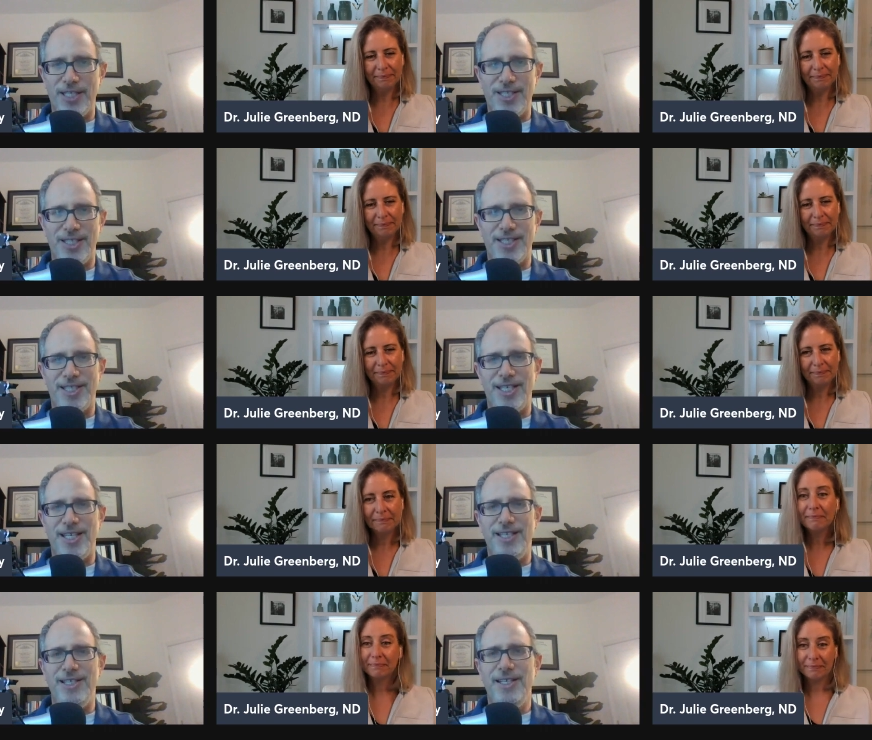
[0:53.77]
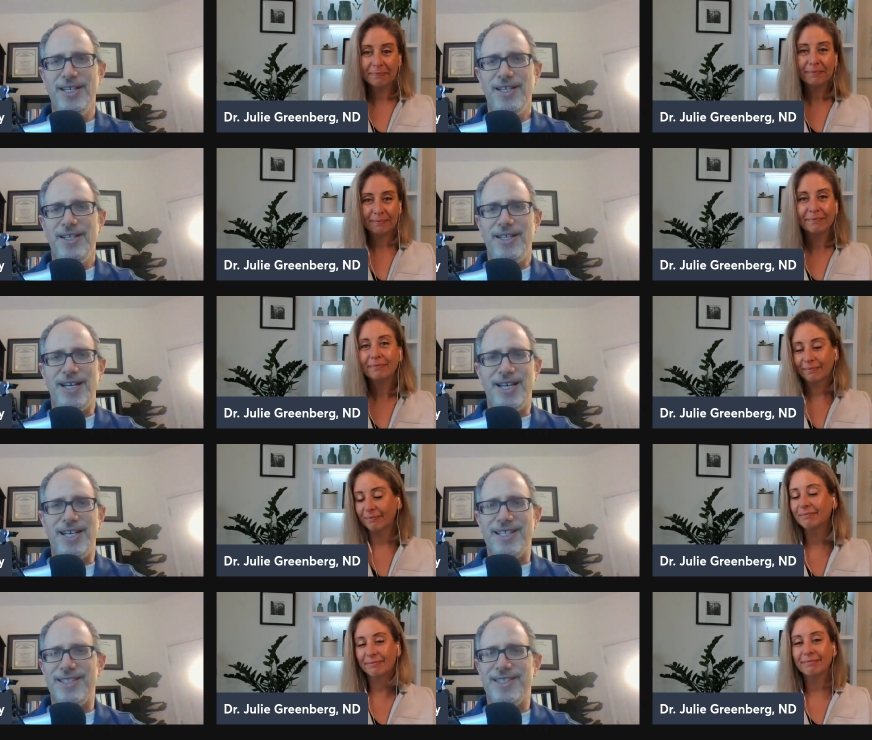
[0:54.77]
Speaker 1: into the skin
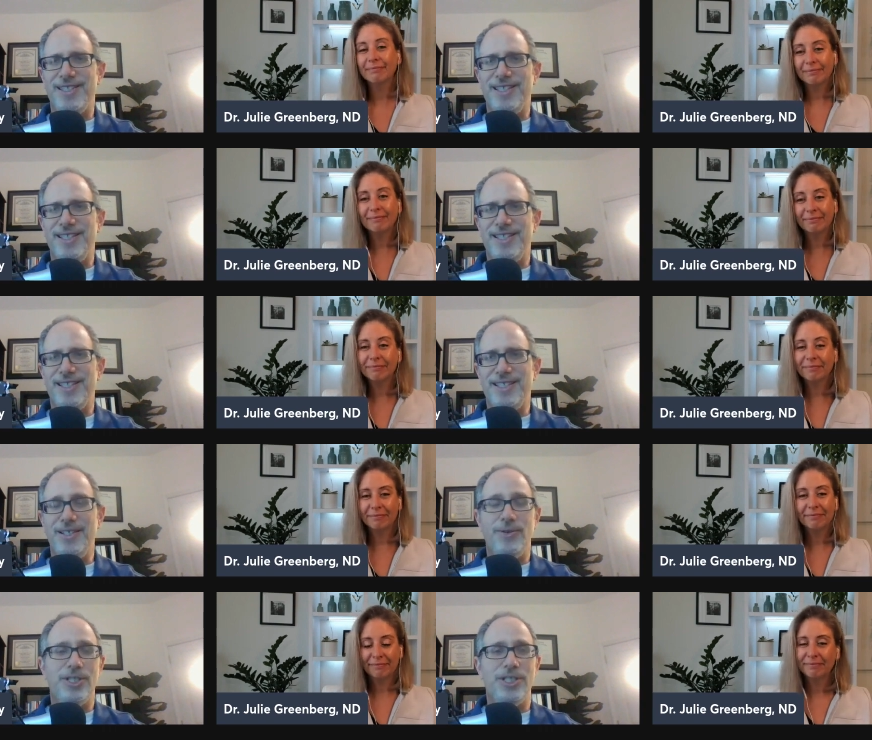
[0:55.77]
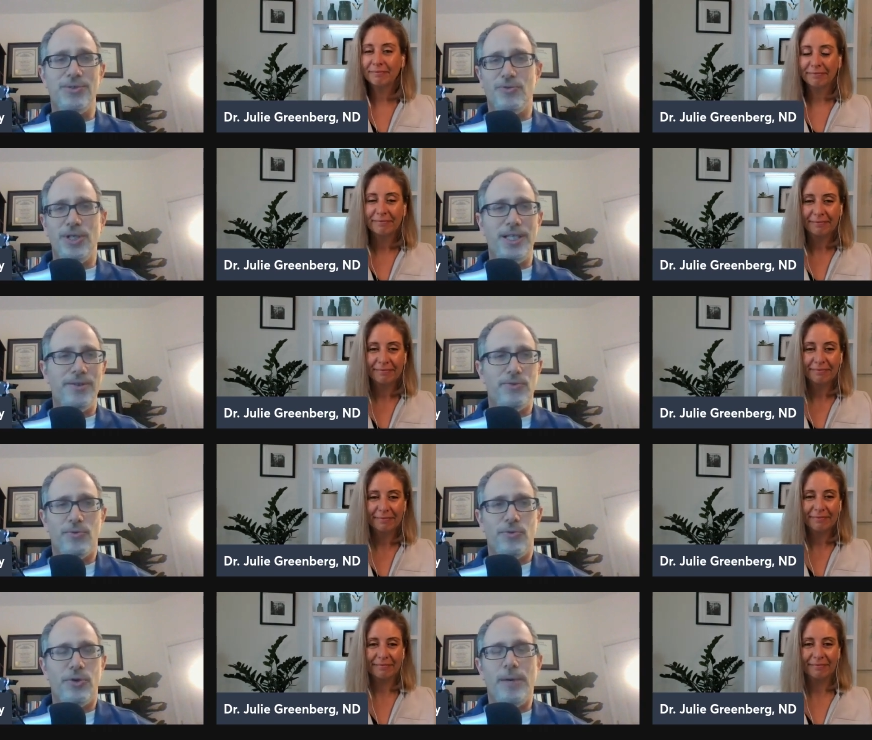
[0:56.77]
and uh, you know which is really
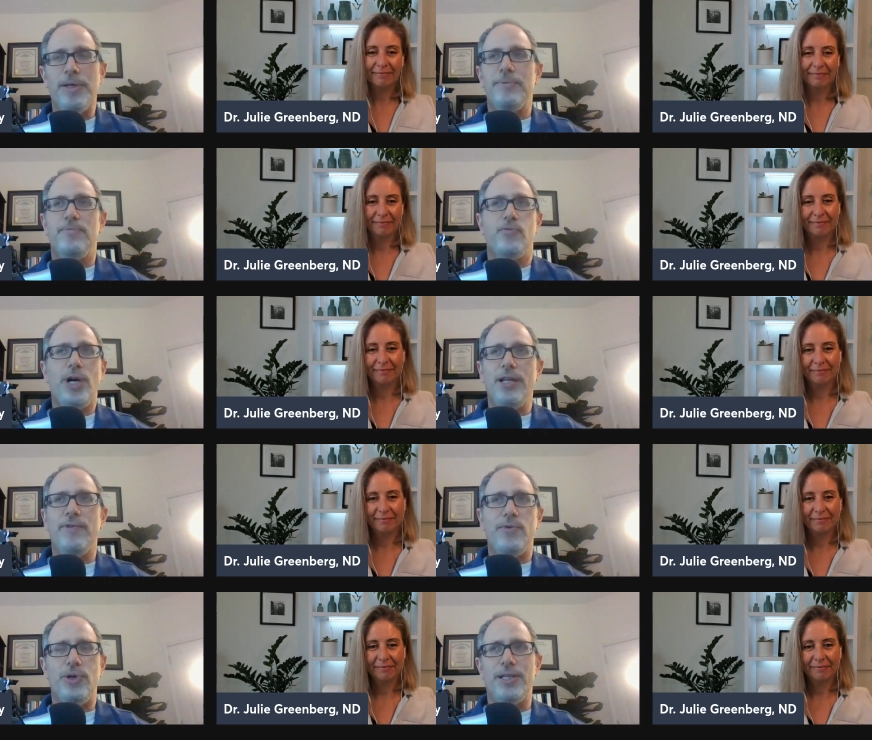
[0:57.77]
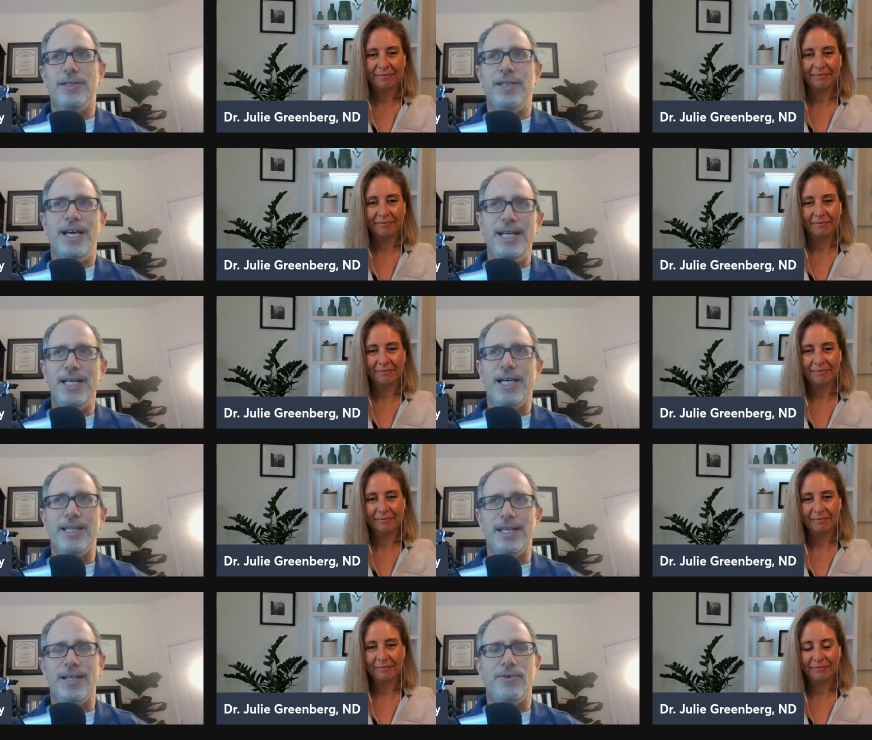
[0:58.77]
i mean relevant with any, I
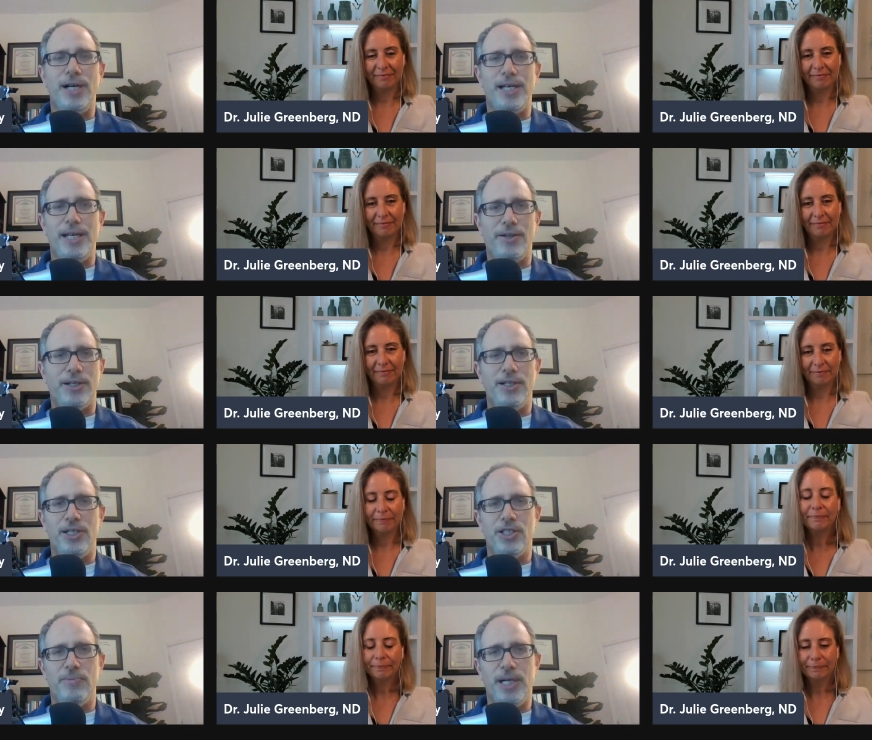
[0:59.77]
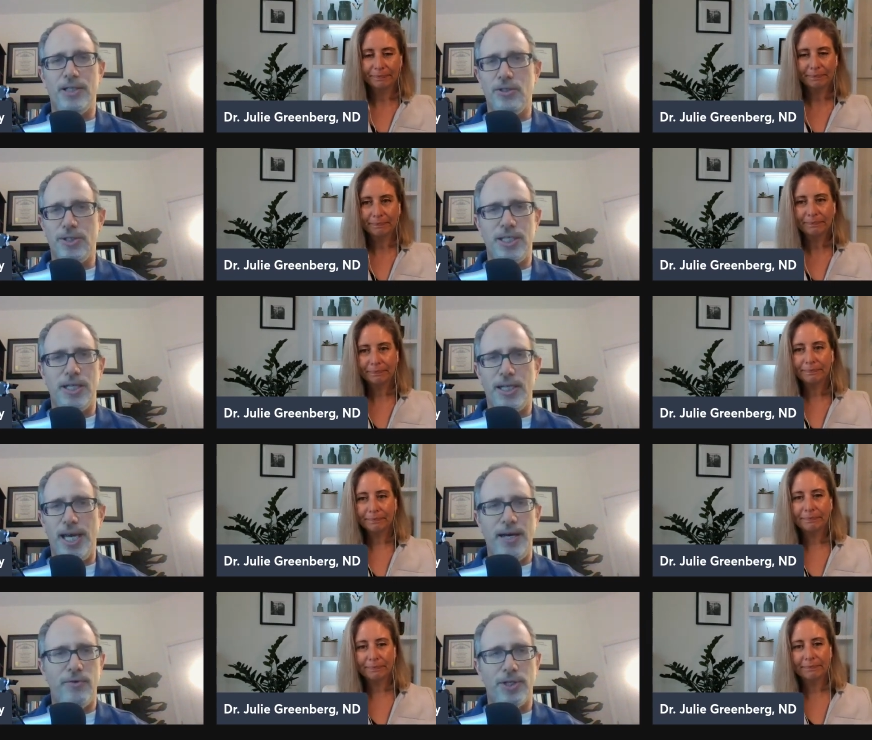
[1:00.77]
think, chronic health condition, but I do see it a
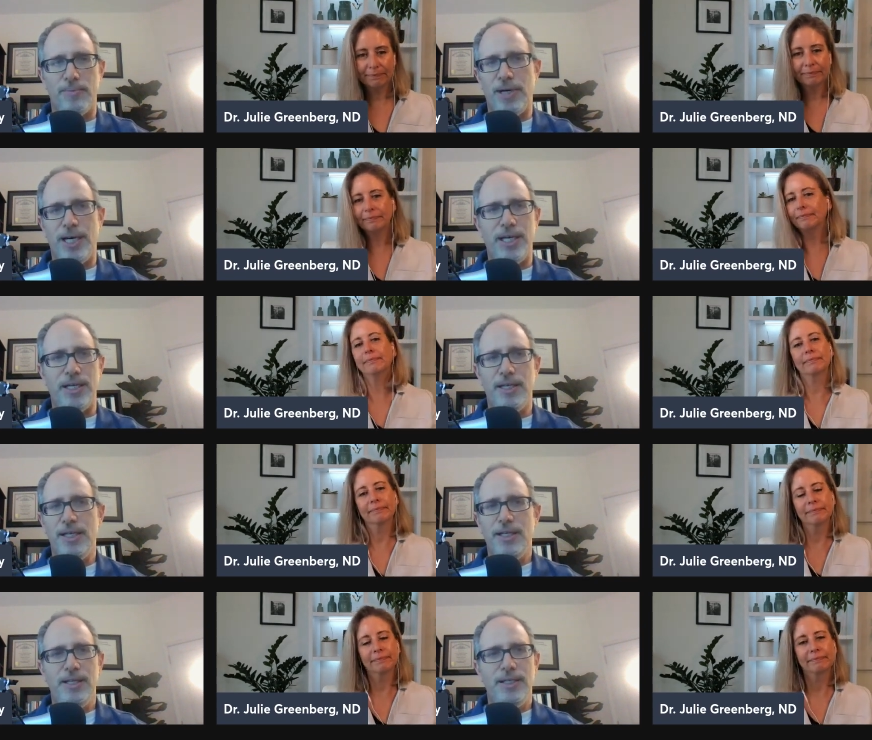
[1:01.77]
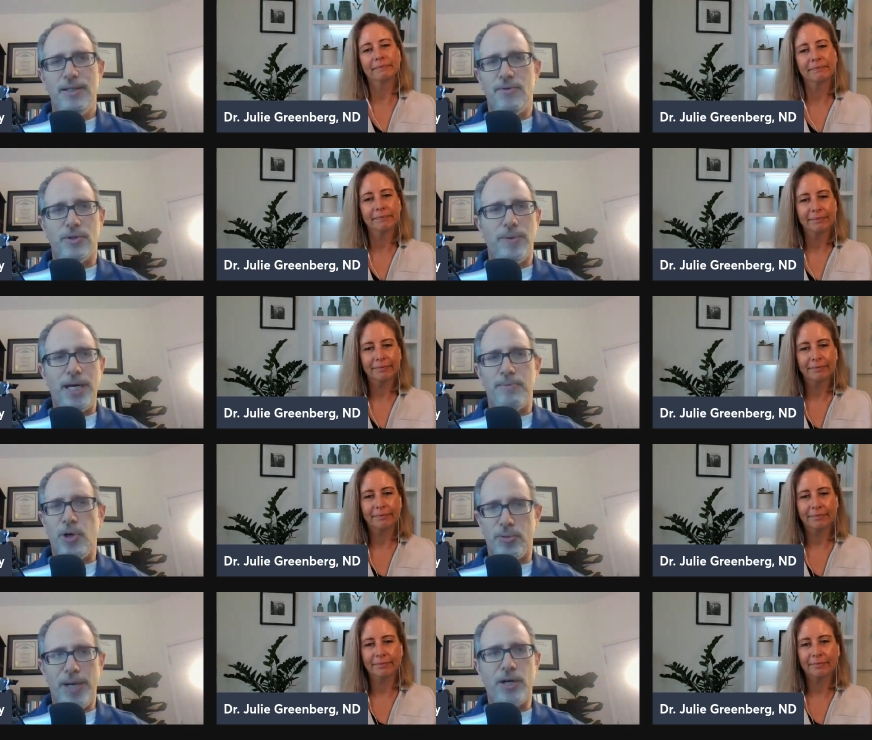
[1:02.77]
lot with my with my both my